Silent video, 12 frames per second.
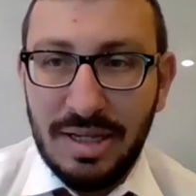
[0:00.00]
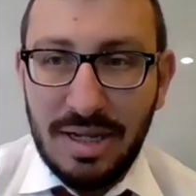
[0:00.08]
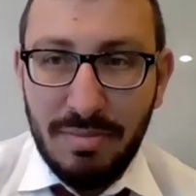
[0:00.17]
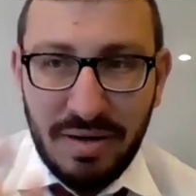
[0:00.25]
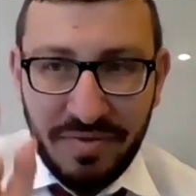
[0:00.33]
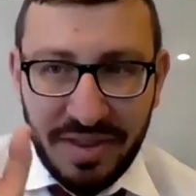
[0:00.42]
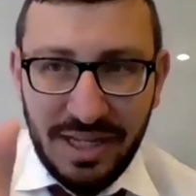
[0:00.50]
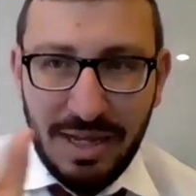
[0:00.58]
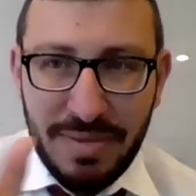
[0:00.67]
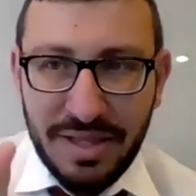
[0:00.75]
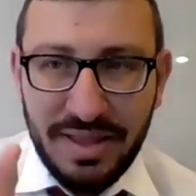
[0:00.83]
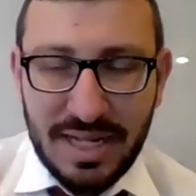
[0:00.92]
But if you think
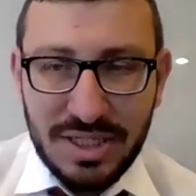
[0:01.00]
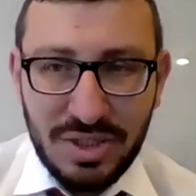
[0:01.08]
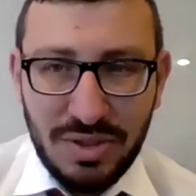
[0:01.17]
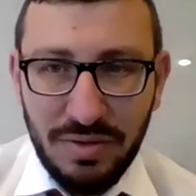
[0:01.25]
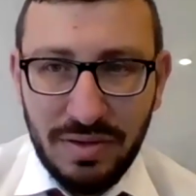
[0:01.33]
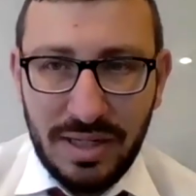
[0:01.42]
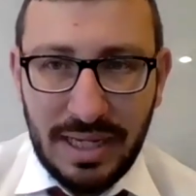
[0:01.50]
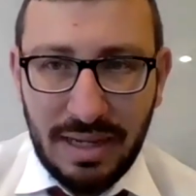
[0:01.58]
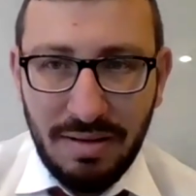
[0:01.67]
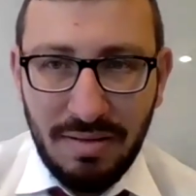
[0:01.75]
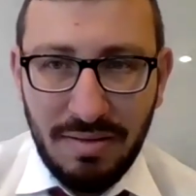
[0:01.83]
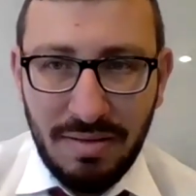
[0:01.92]
about that story,
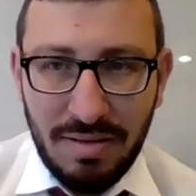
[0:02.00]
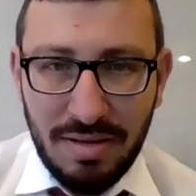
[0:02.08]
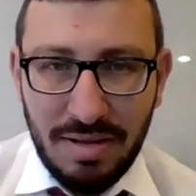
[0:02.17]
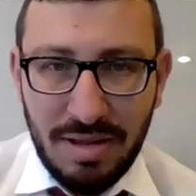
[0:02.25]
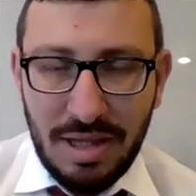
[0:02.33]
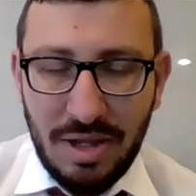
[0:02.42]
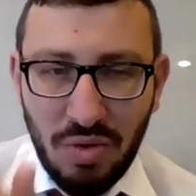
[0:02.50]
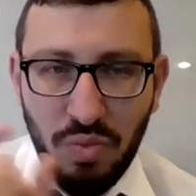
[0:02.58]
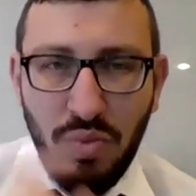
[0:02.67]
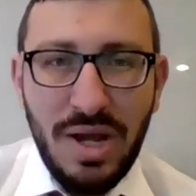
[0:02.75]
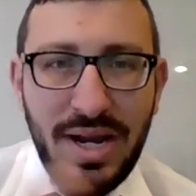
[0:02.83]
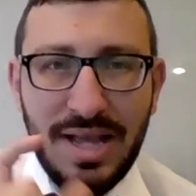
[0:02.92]

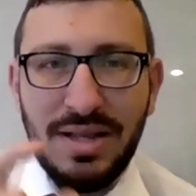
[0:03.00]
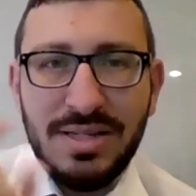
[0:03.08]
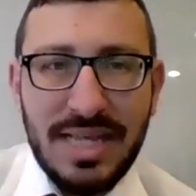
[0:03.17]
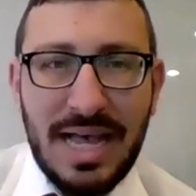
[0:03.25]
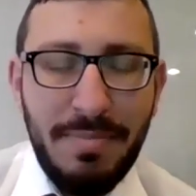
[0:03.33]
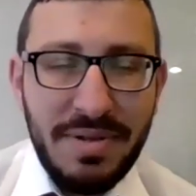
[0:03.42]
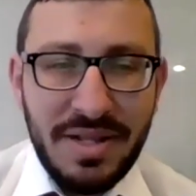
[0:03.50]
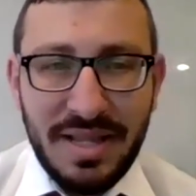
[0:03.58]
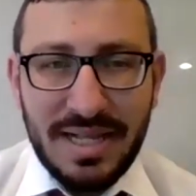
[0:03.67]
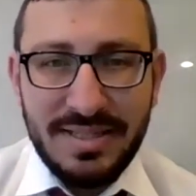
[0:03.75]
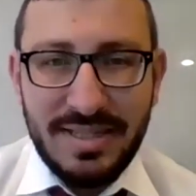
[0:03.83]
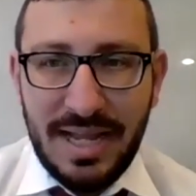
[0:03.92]
what else happened in that day?